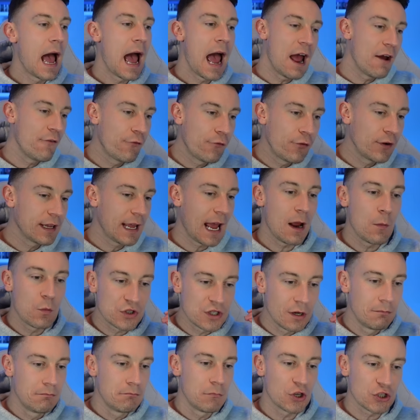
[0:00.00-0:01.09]
Every game was
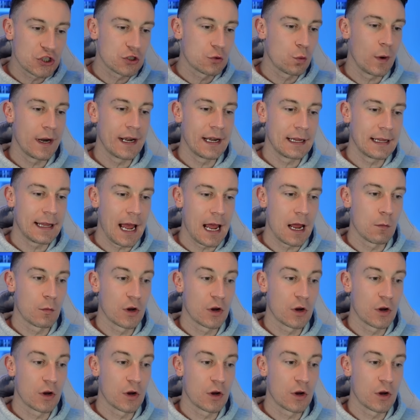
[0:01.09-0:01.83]
a must-win game,